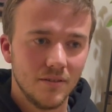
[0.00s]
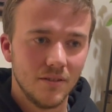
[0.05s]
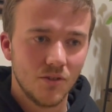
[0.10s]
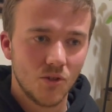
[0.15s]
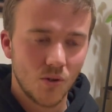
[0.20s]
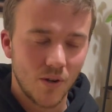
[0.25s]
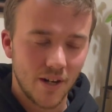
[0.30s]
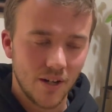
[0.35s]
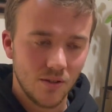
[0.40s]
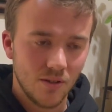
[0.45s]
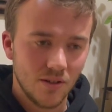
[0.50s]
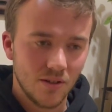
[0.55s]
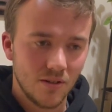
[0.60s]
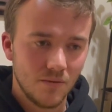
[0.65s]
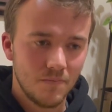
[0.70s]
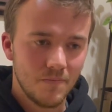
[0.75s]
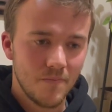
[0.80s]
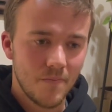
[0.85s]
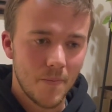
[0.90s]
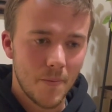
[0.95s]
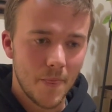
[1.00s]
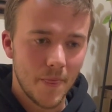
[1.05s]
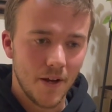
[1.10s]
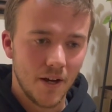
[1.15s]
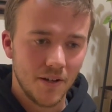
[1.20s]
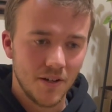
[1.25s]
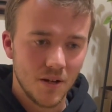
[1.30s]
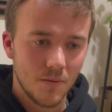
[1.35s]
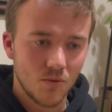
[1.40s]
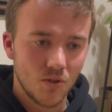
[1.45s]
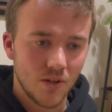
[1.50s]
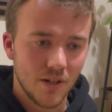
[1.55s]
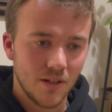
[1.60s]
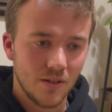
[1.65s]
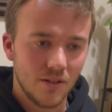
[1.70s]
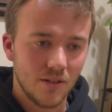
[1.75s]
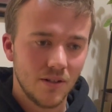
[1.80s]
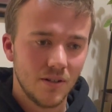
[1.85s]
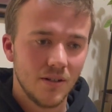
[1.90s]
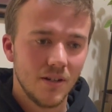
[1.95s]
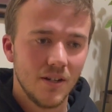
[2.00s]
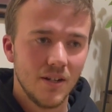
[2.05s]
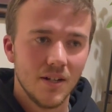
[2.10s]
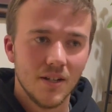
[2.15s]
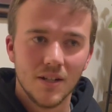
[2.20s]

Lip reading: trailer, dump trailer,